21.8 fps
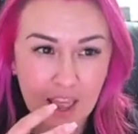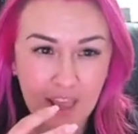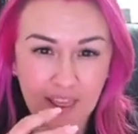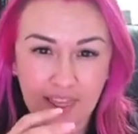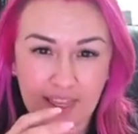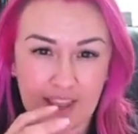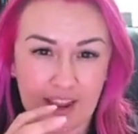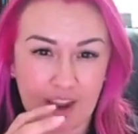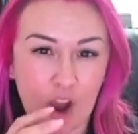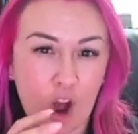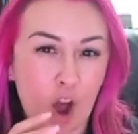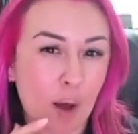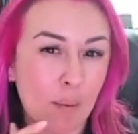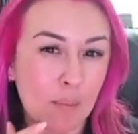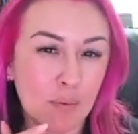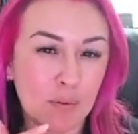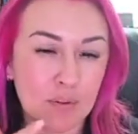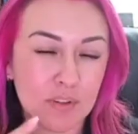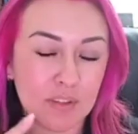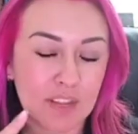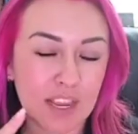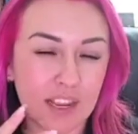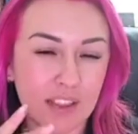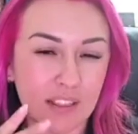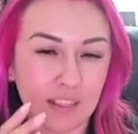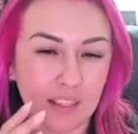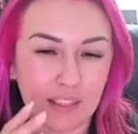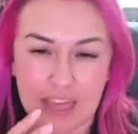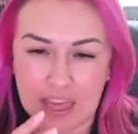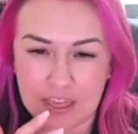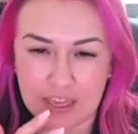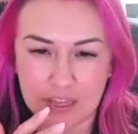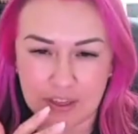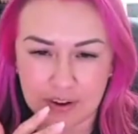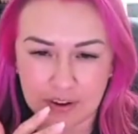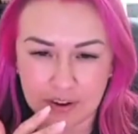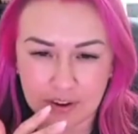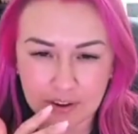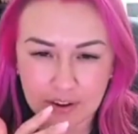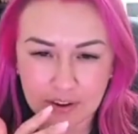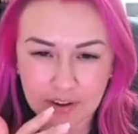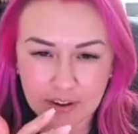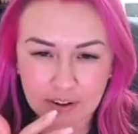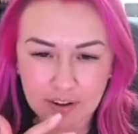like almost like
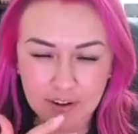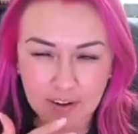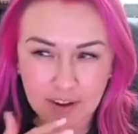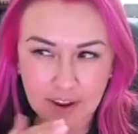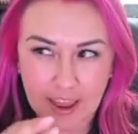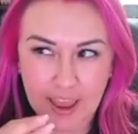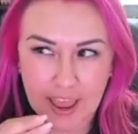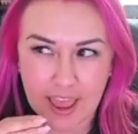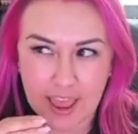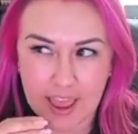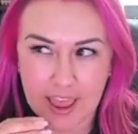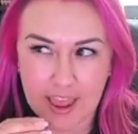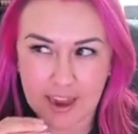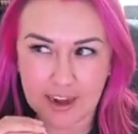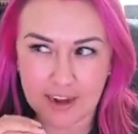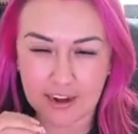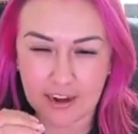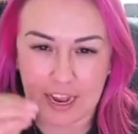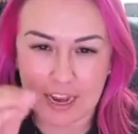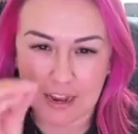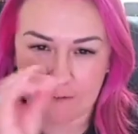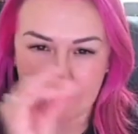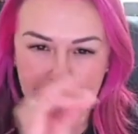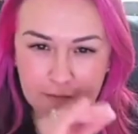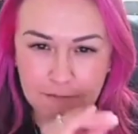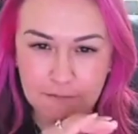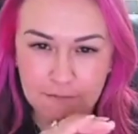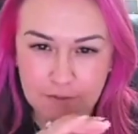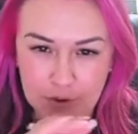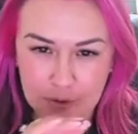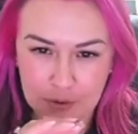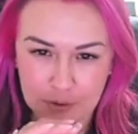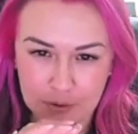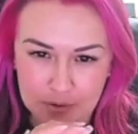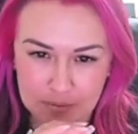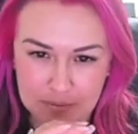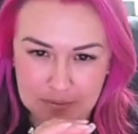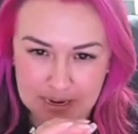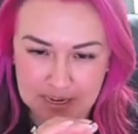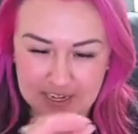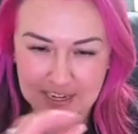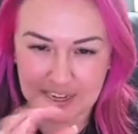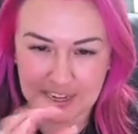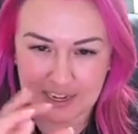leather and like food
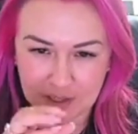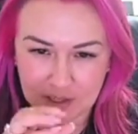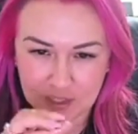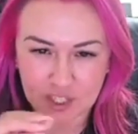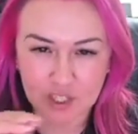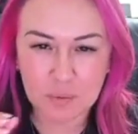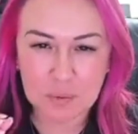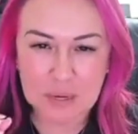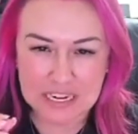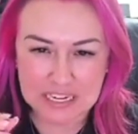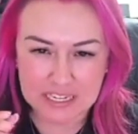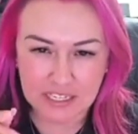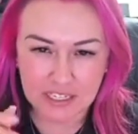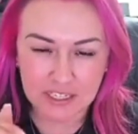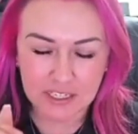make like a sweet